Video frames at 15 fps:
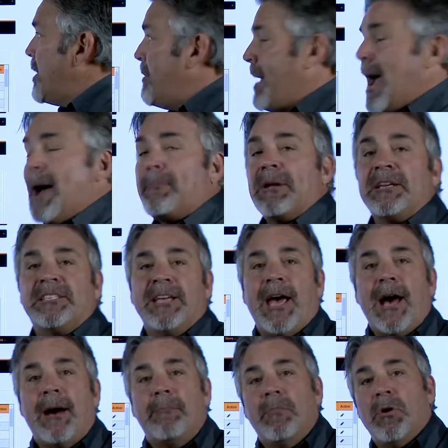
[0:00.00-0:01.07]
the Mapping
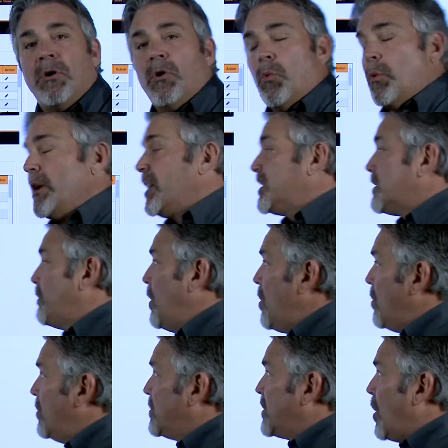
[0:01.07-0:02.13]
tab, we
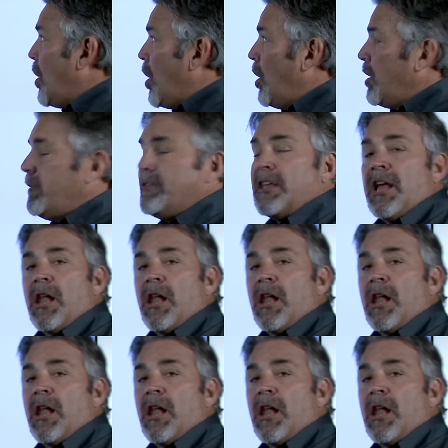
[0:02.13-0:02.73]
expose all of the